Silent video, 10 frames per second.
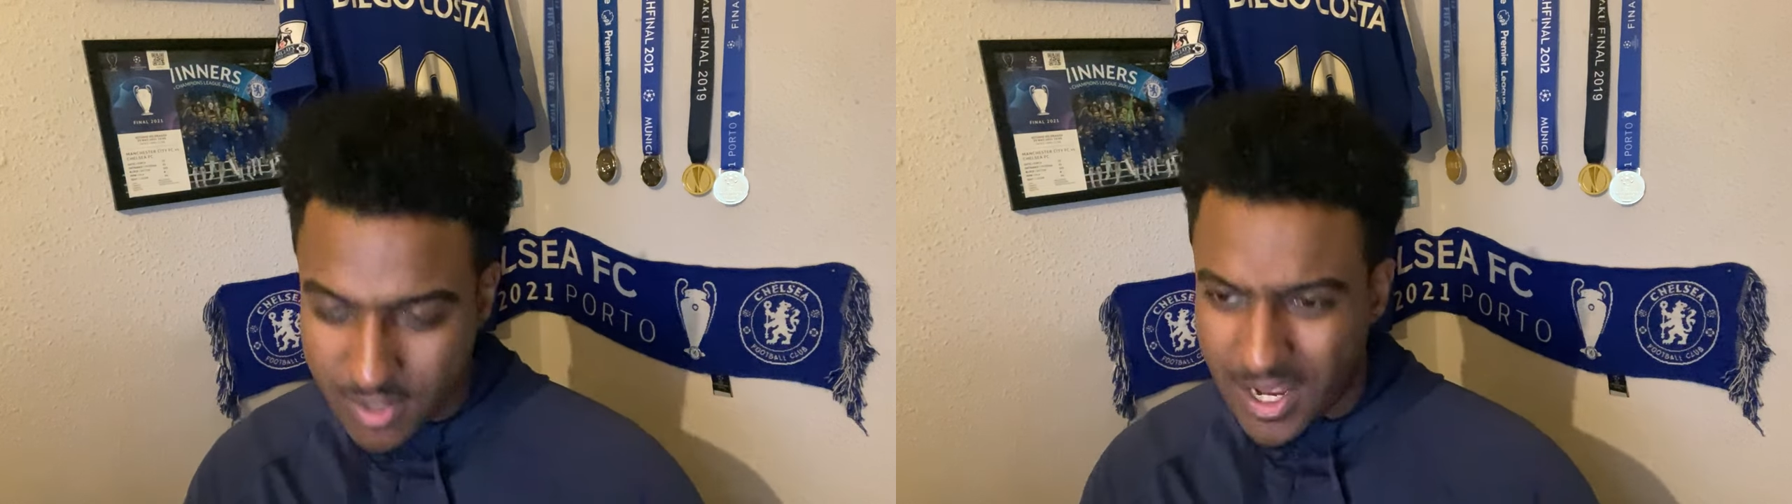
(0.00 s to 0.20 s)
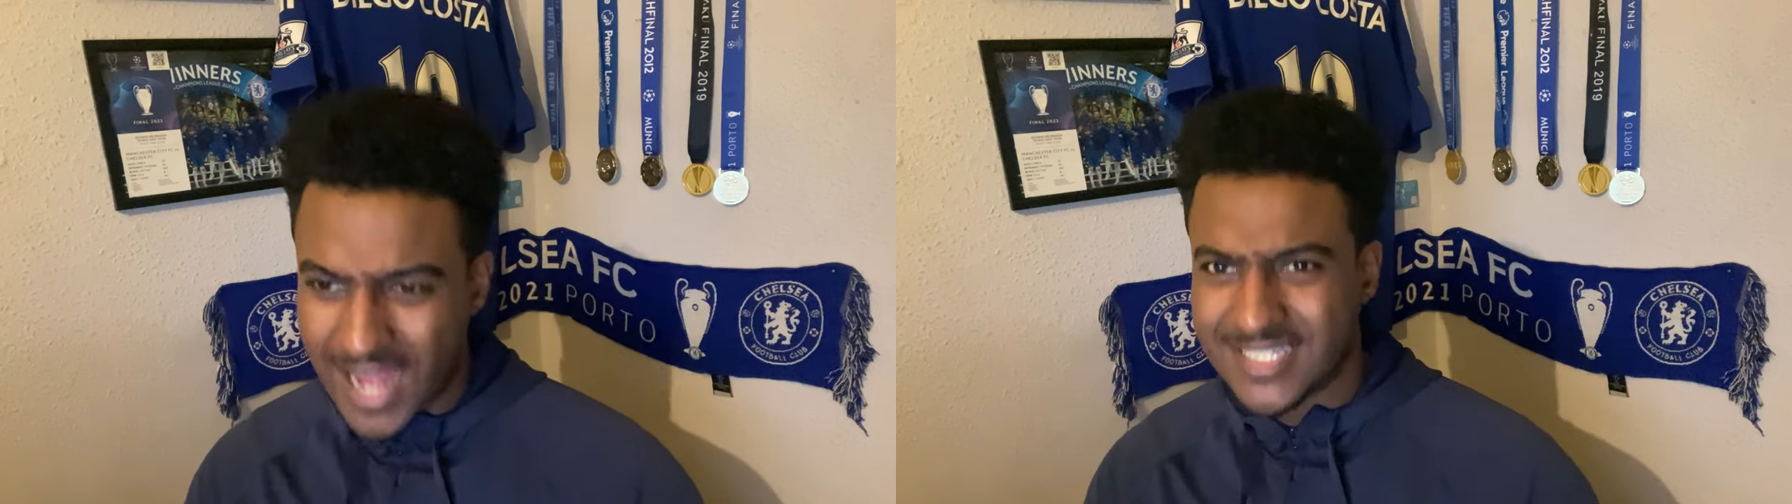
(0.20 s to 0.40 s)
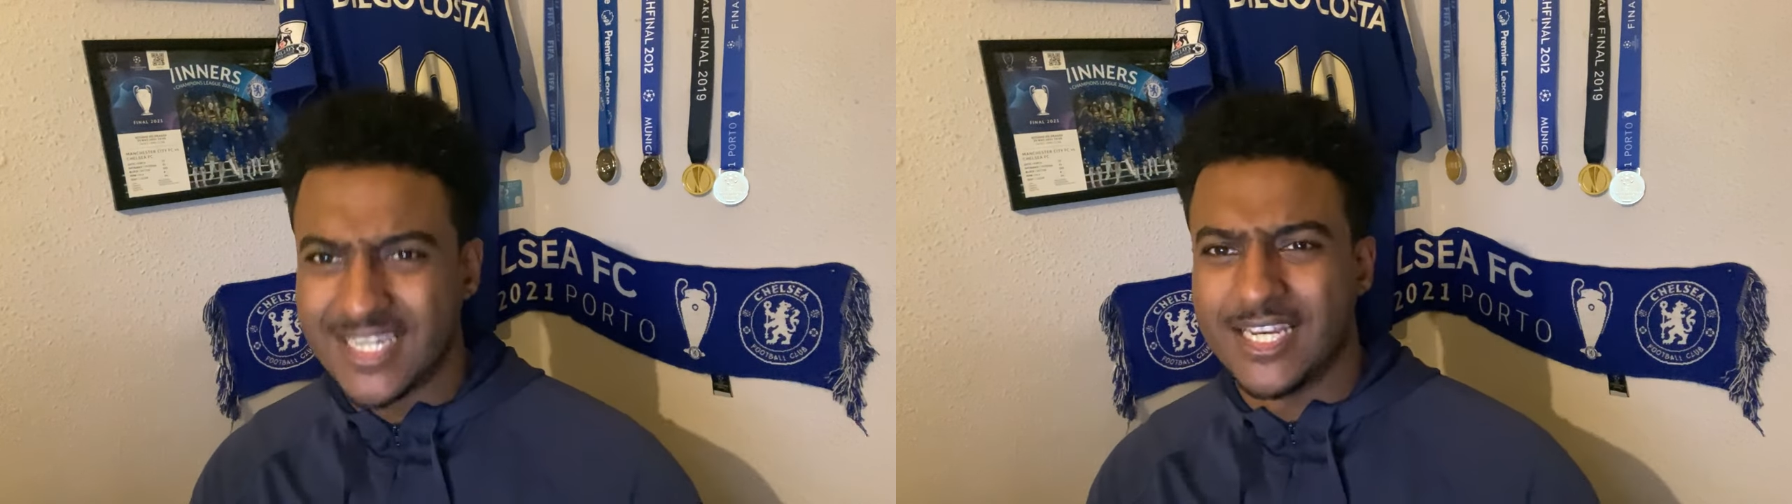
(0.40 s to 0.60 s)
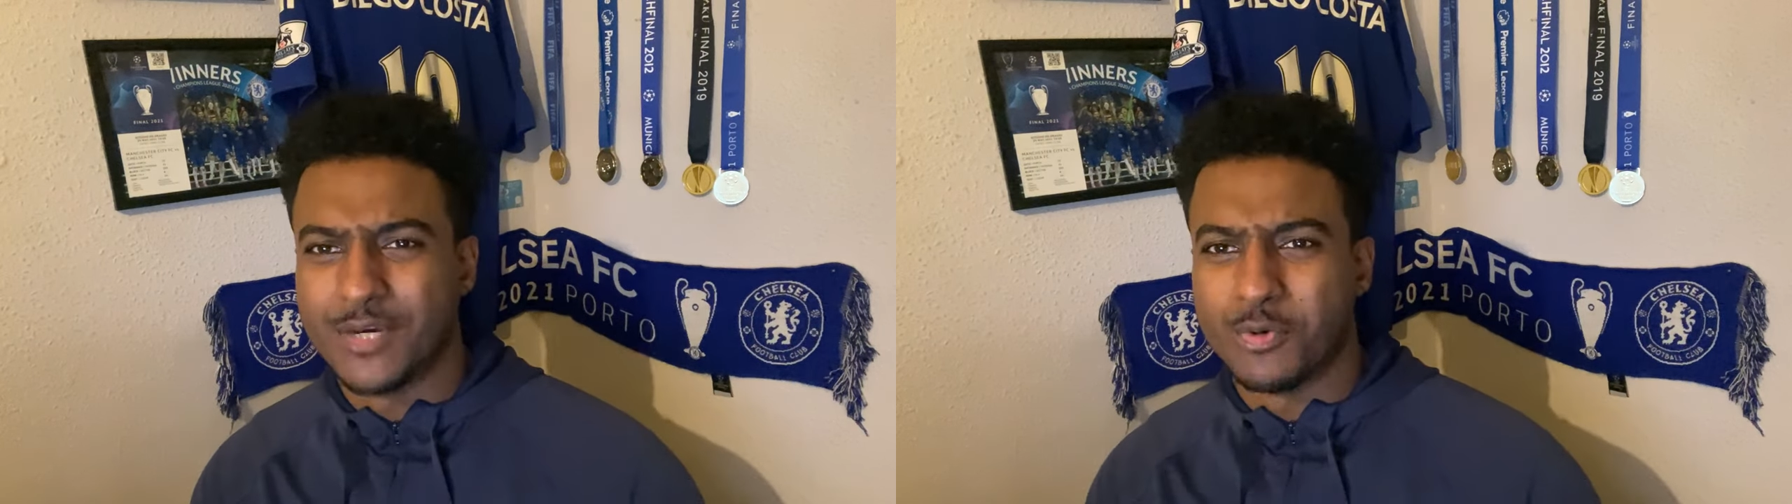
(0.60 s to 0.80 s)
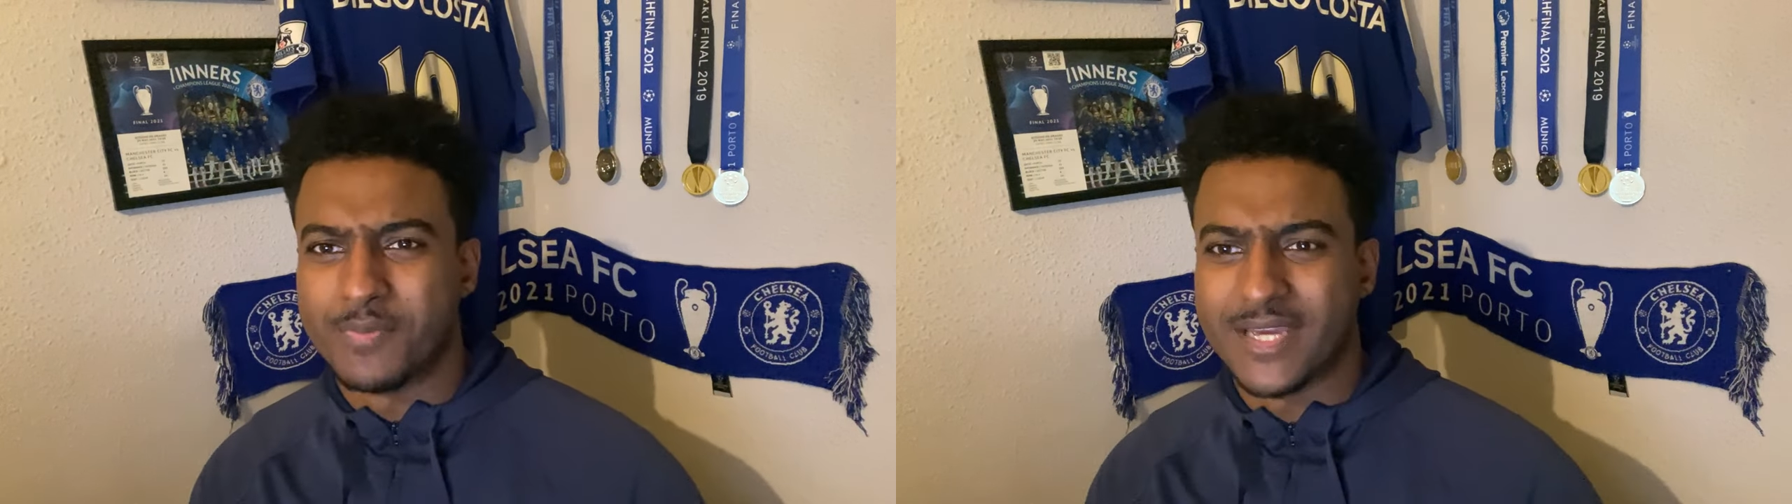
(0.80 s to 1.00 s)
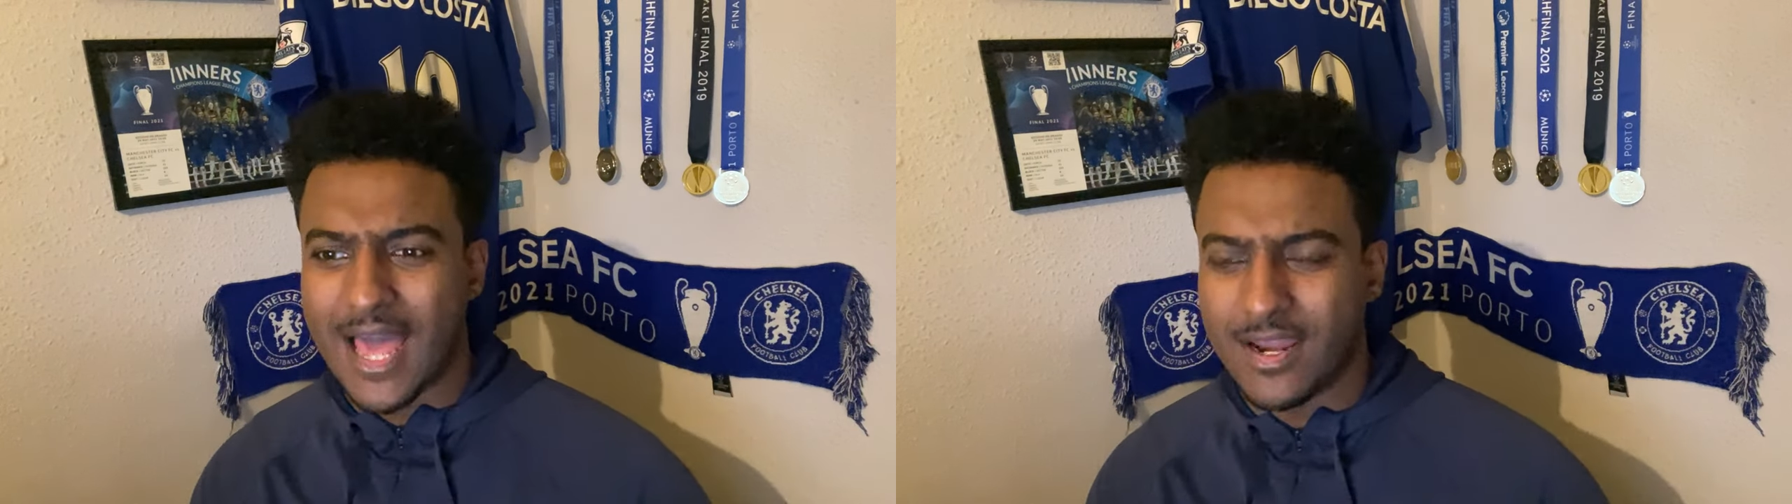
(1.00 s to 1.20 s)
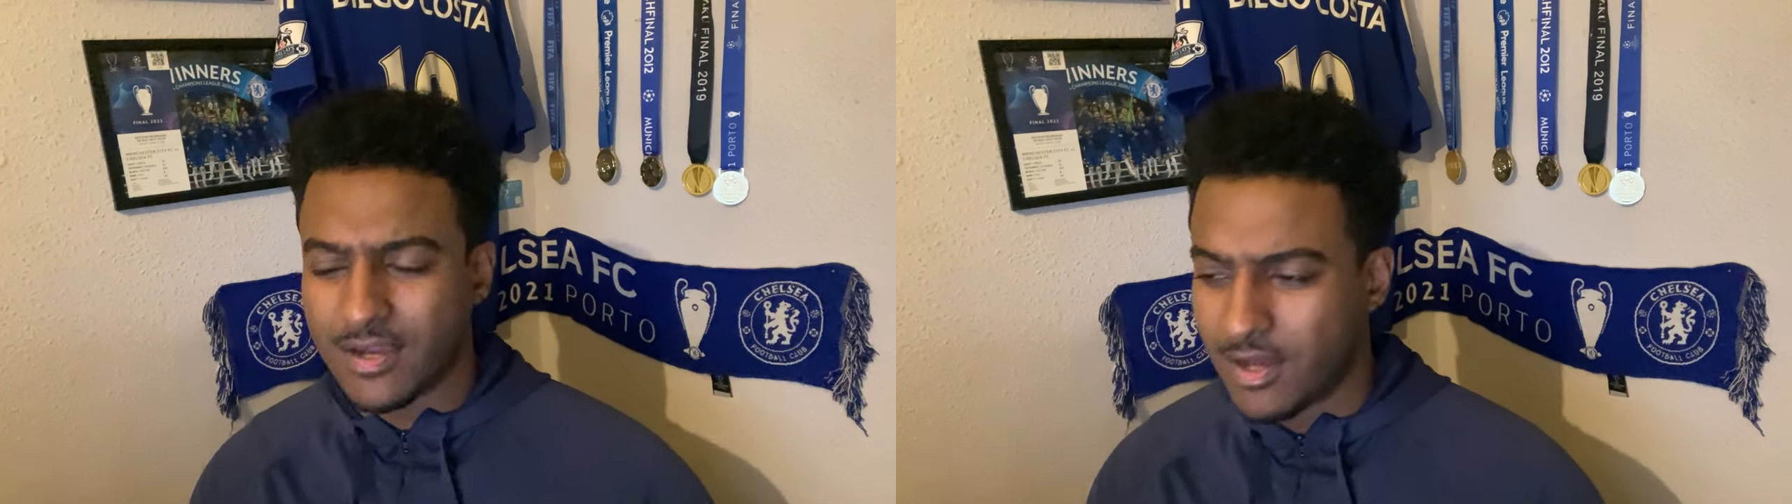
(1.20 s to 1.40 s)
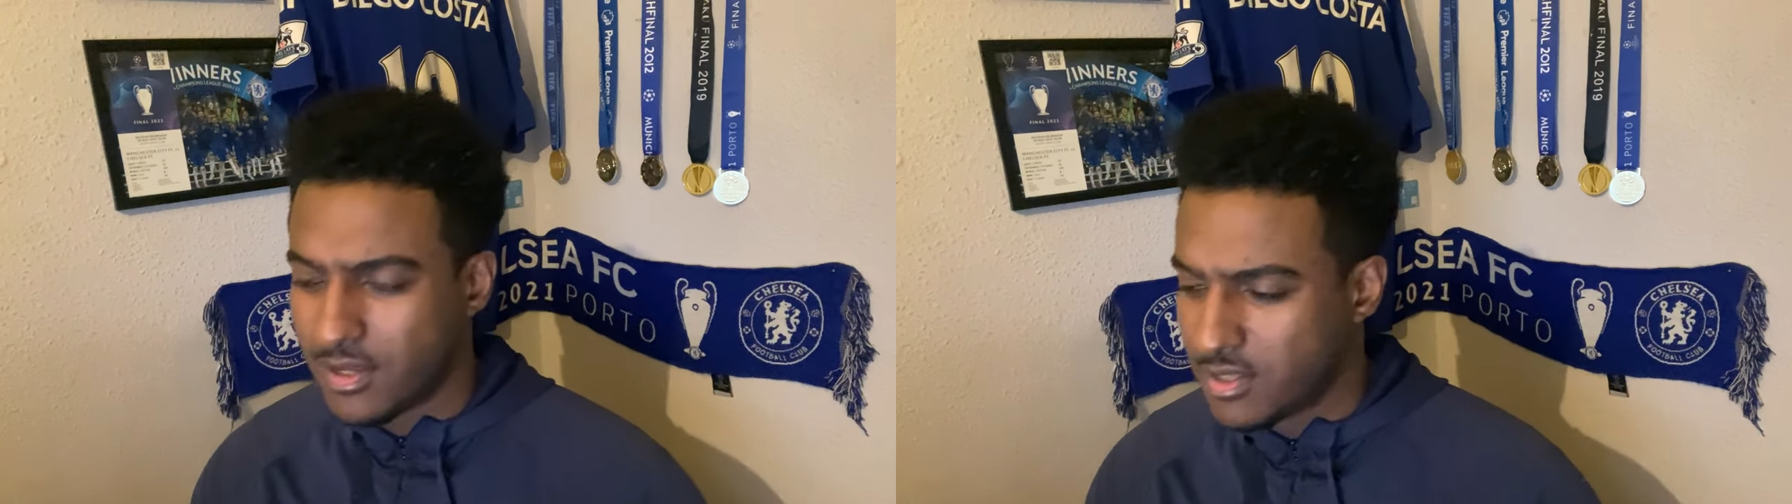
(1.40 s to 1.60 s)
Ideally, it would be
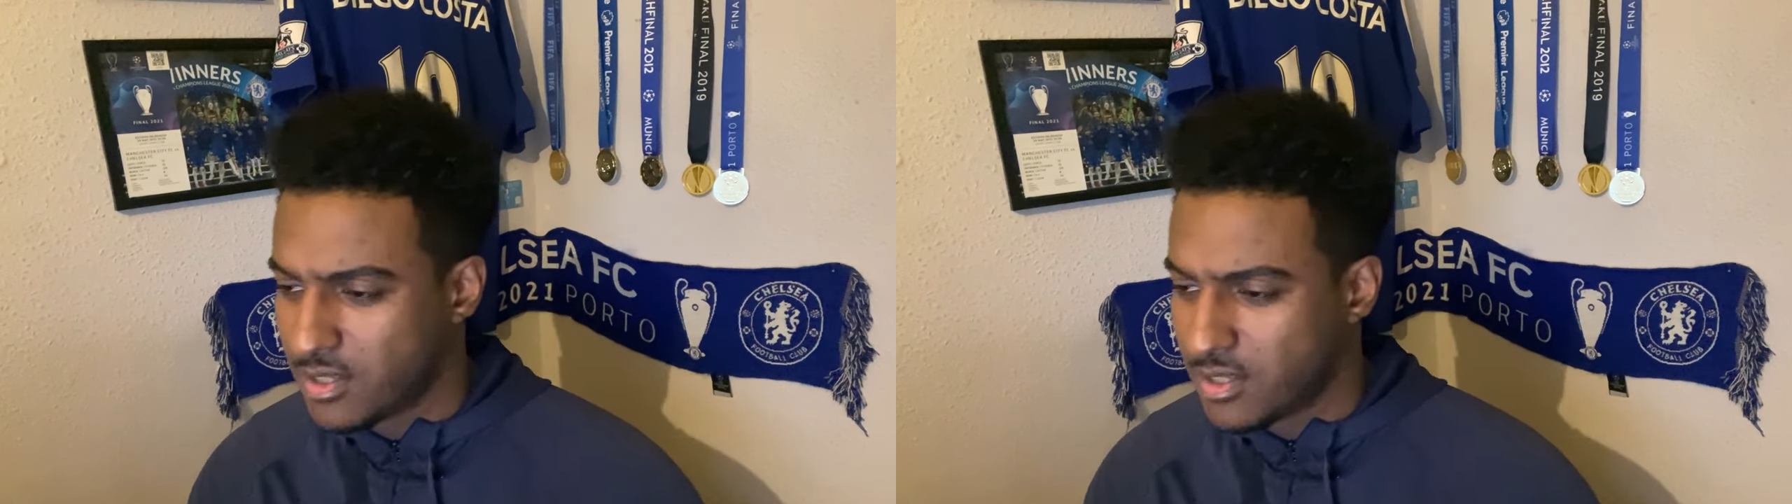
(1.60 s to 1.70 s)
Gallagher.